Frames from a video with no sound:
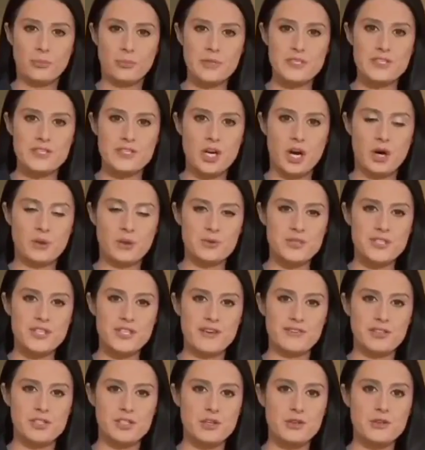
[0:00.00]
Thorpe has told
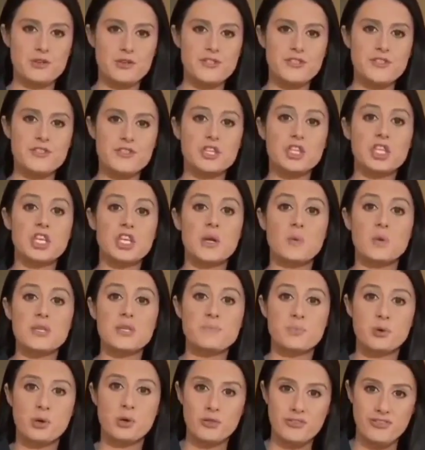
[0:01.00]
7 News that she
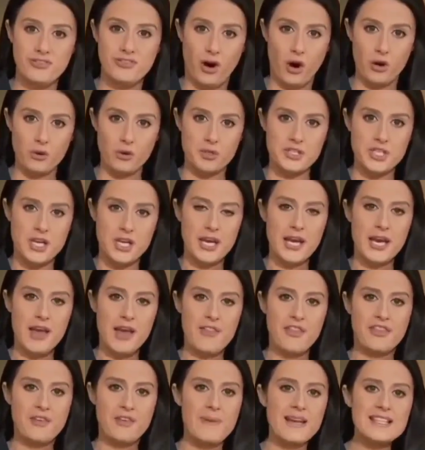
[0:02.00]
was provoked,
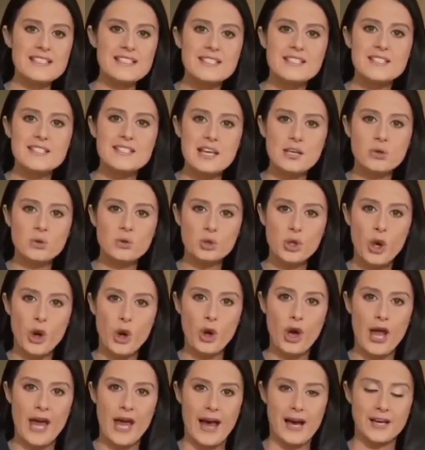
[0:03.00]
that the men singled
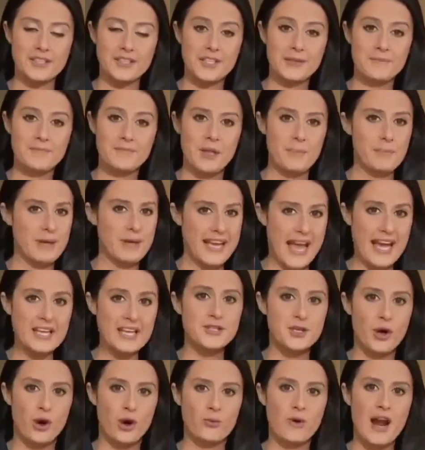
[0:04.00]
her out and began
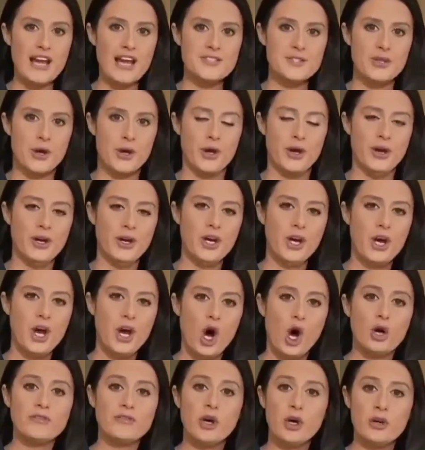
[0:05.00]
to harass her
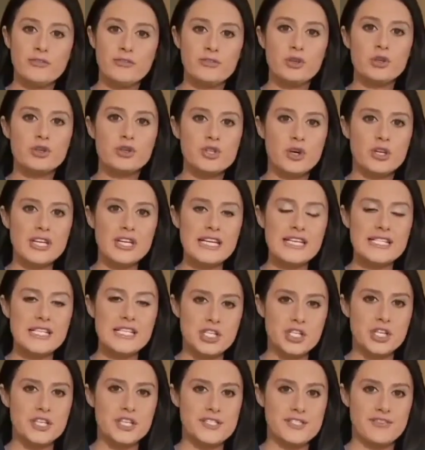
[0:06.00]
over her views on
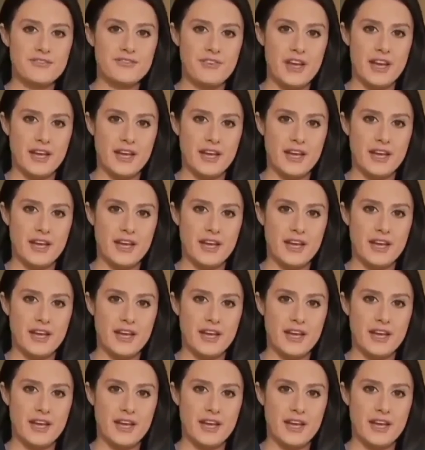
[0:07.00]
Indigenous